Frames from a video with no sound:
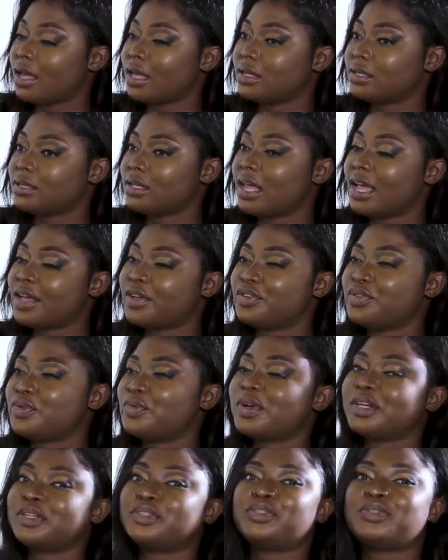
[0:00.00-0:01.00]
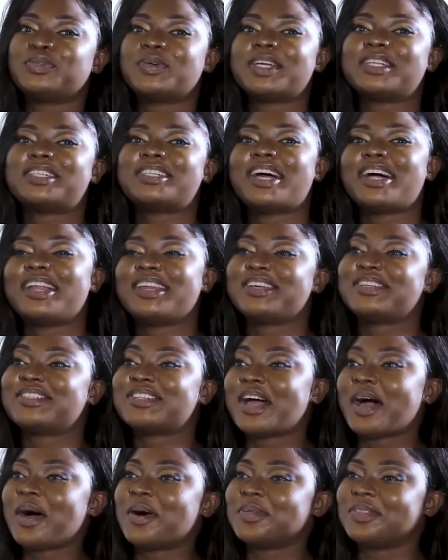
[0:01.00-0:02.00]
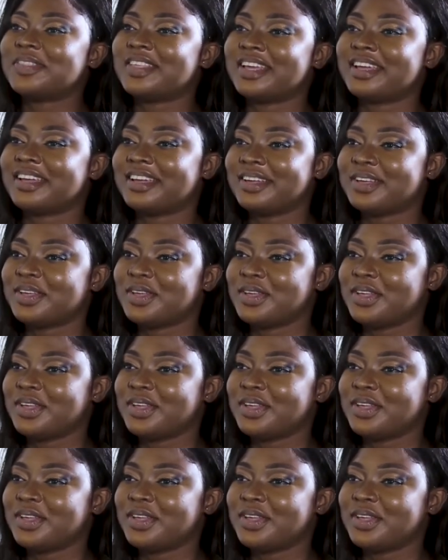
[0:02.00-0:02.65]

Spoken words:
Is it like you want to throw a challenge out there?